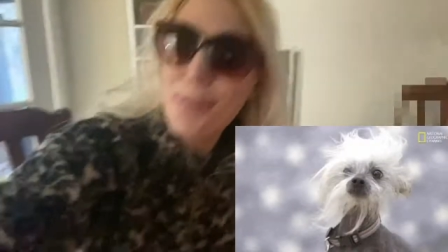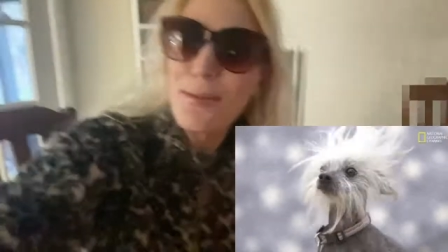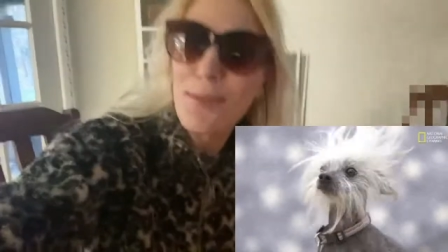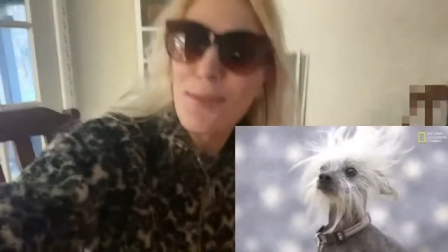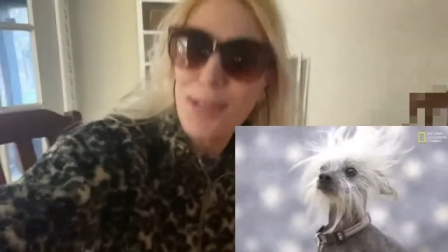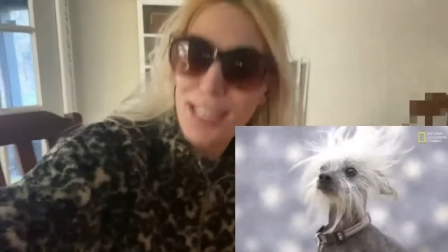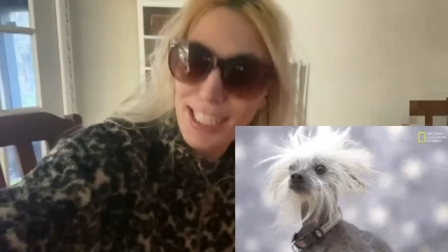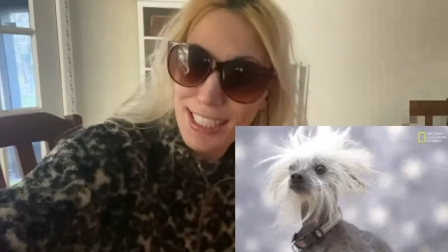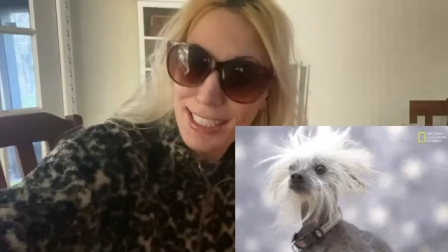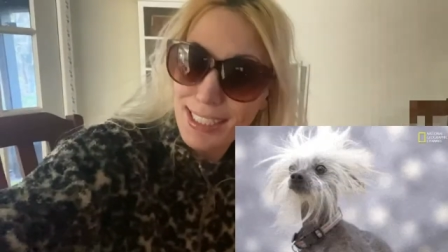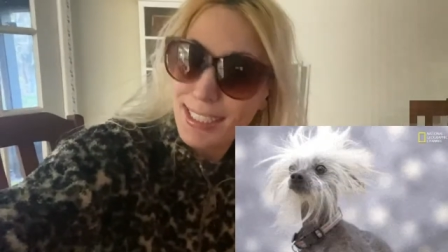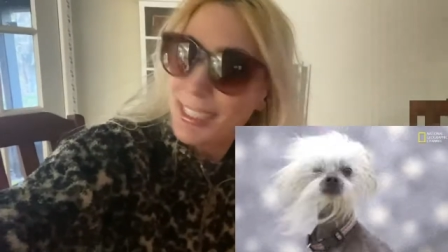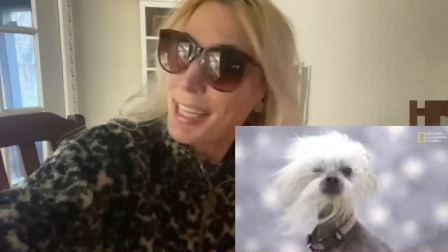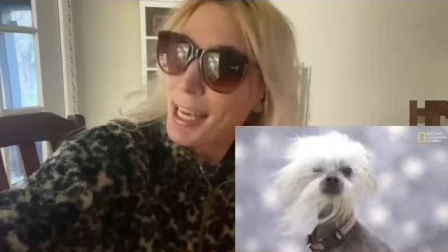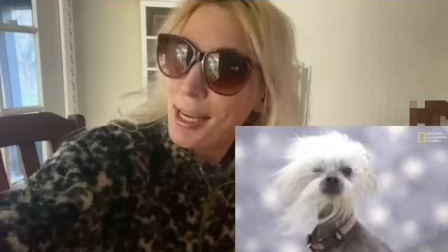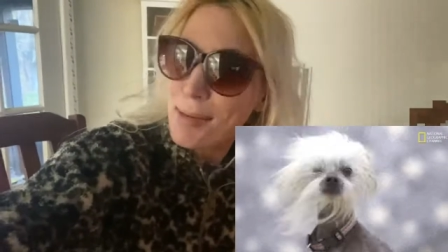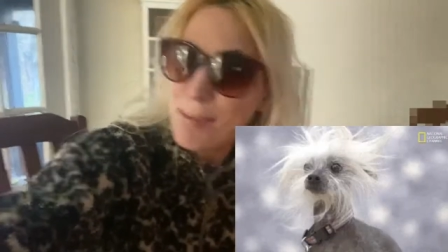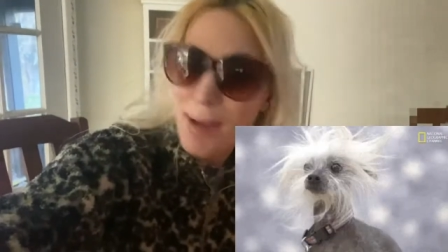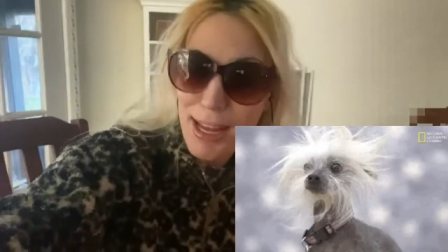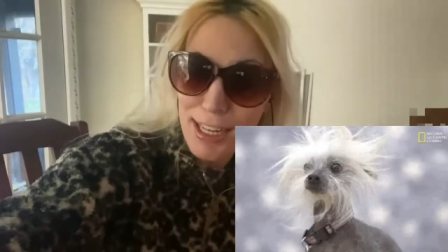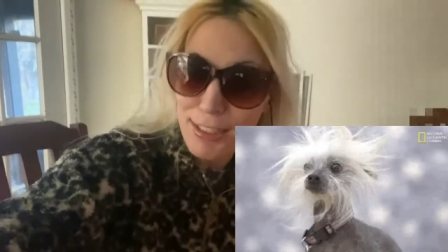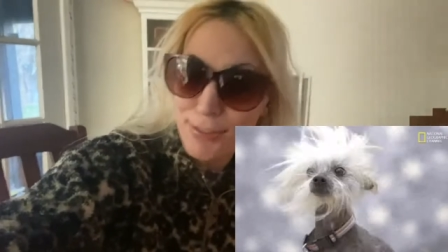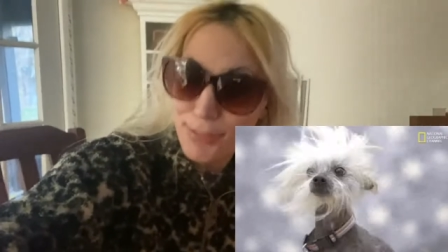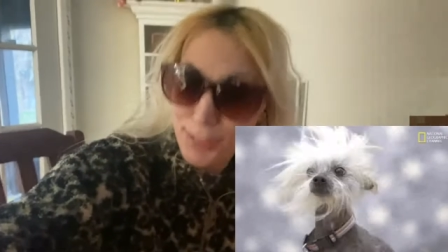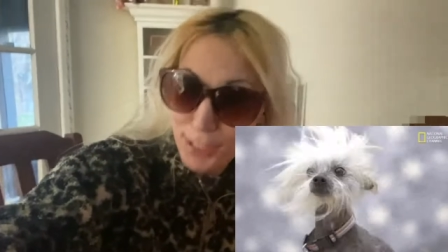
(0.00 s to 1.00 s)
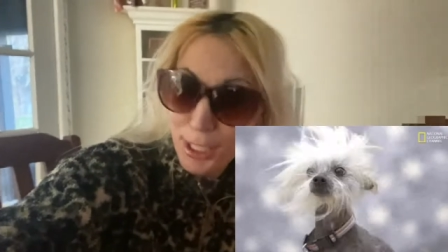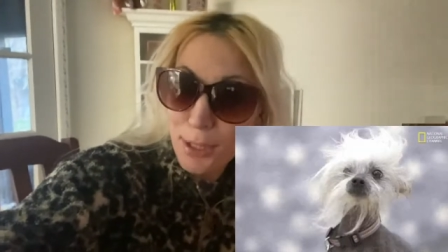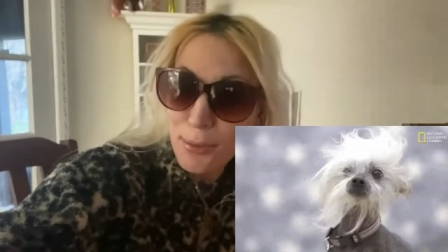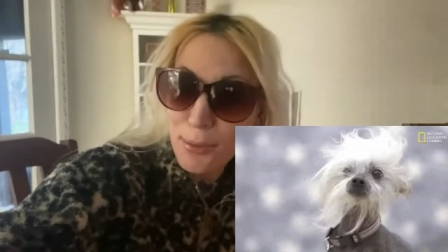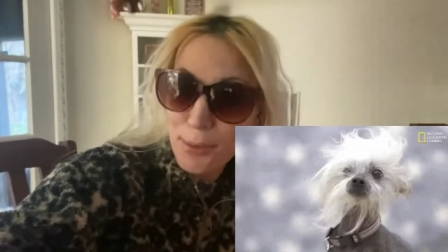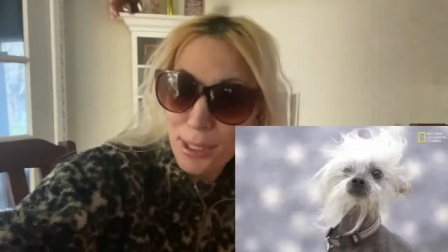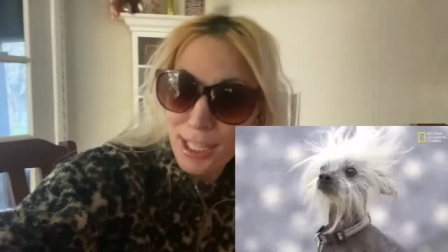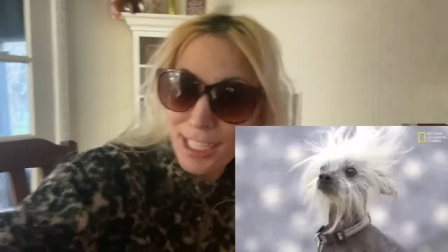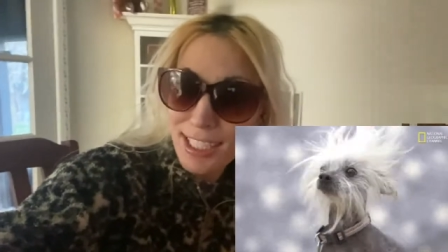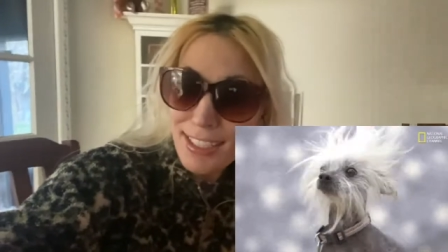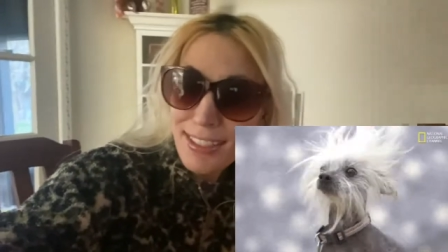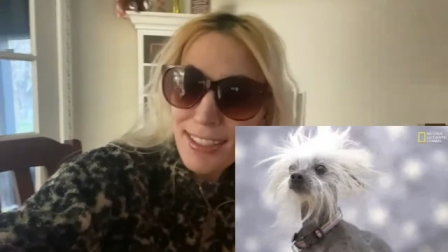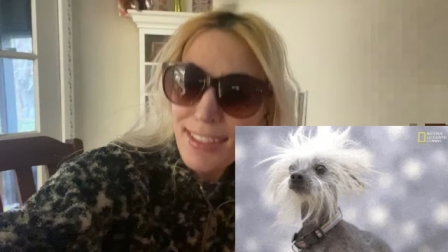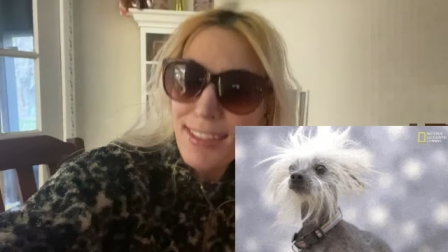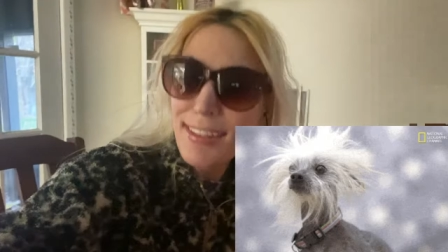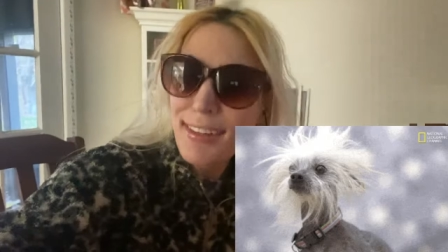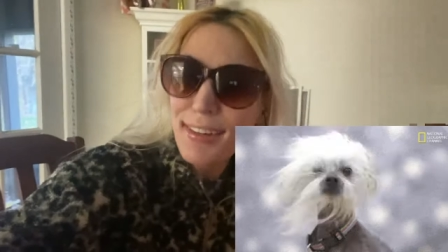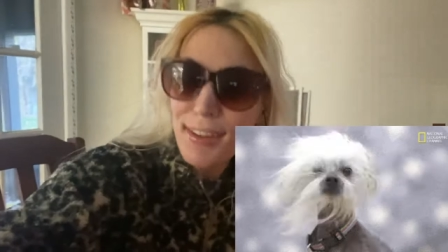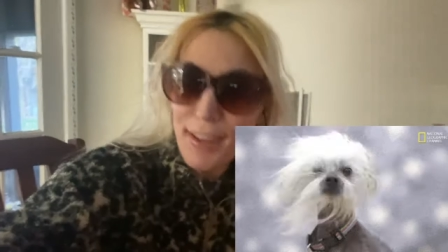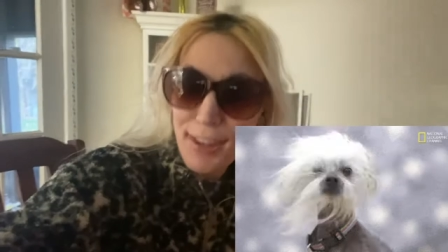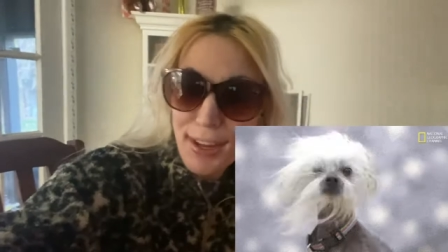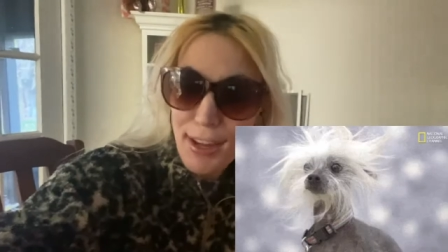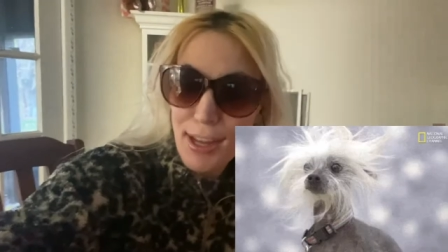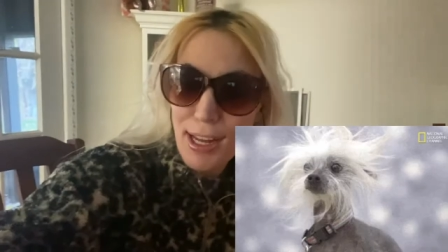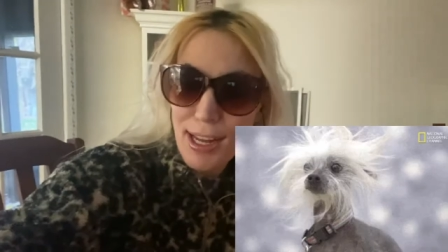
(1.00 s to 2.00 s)
winds came out of nowhere,
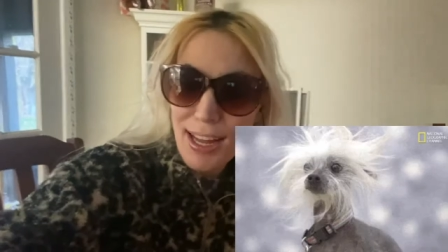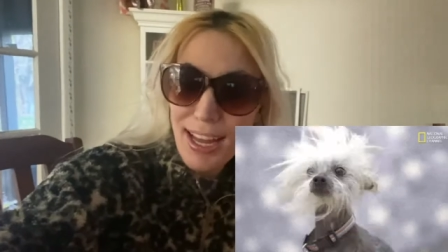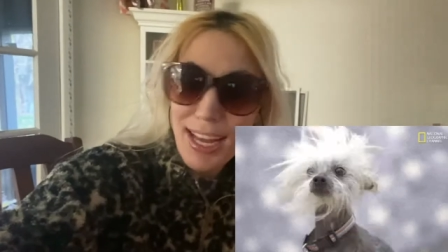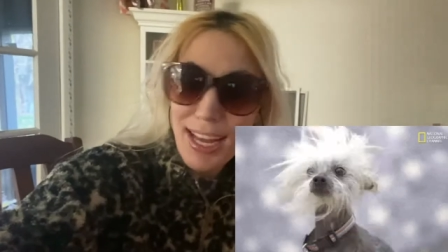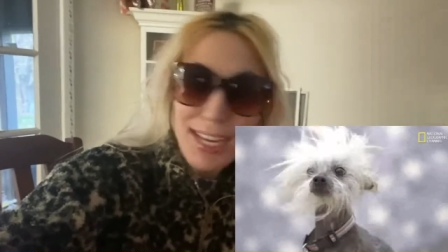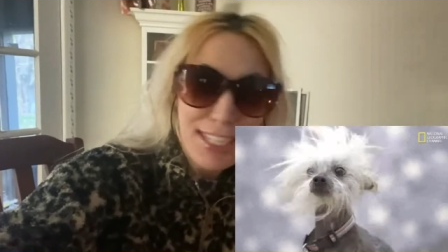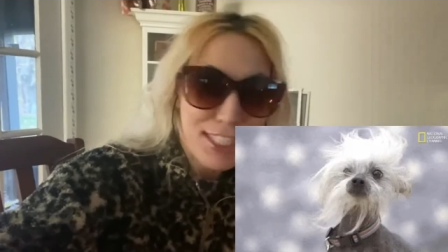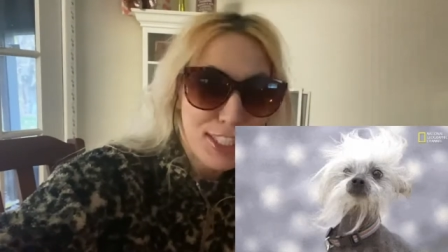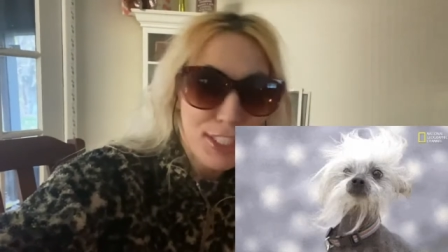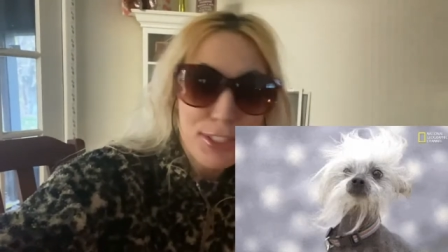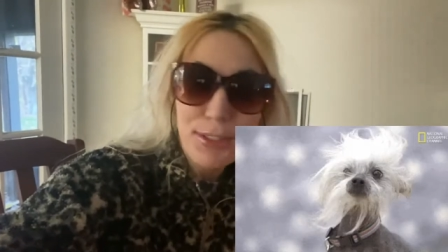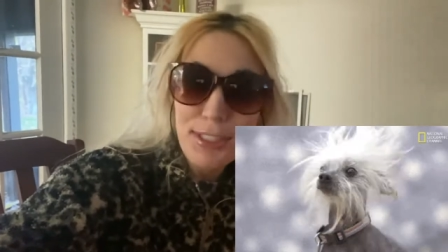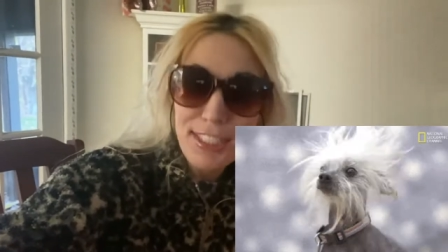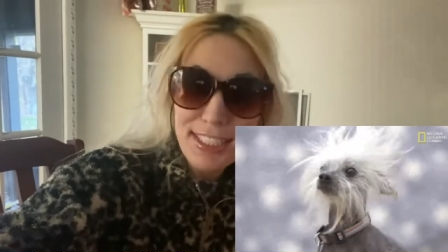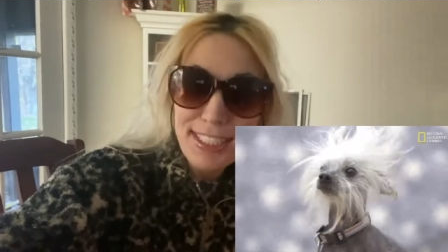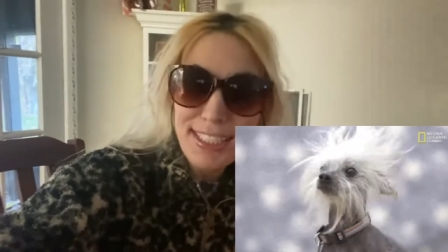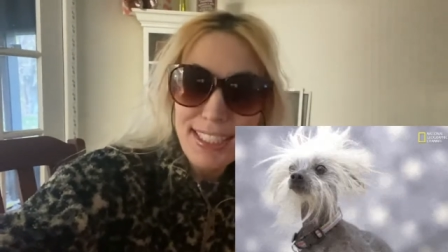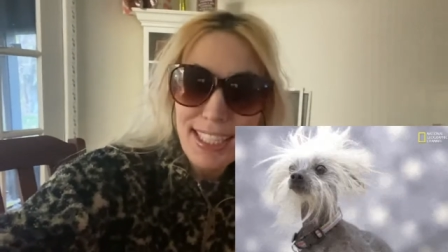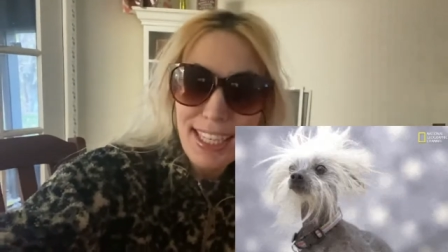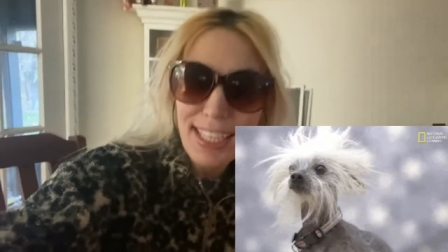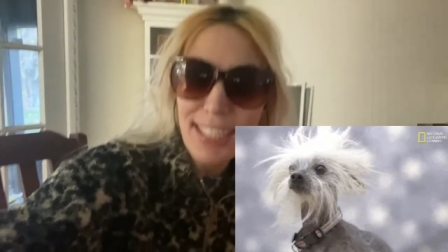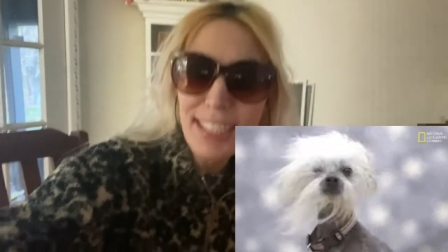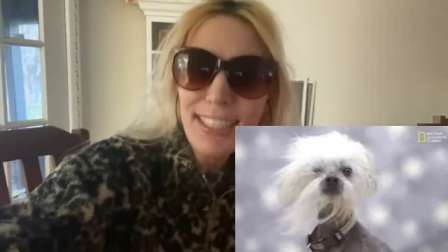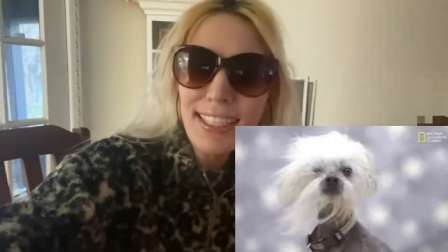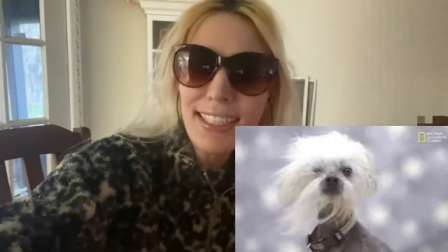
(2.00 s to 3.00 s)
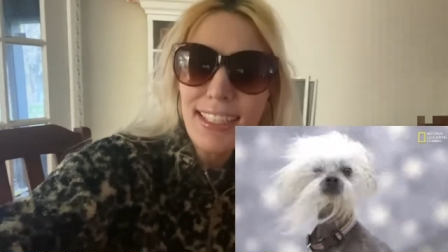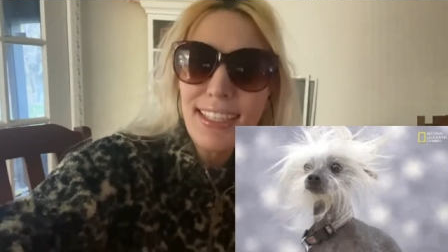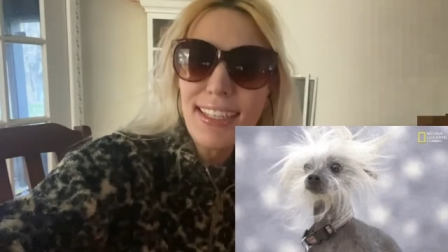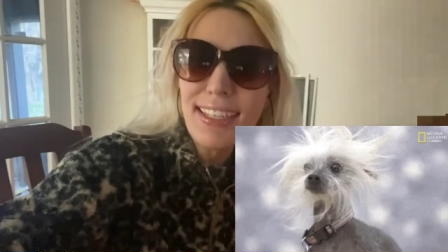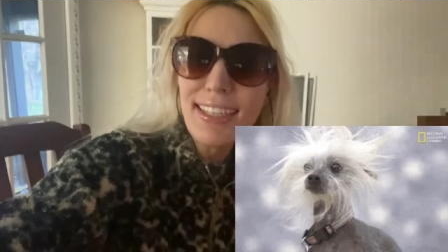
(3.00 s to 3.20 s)
uh, as you can see.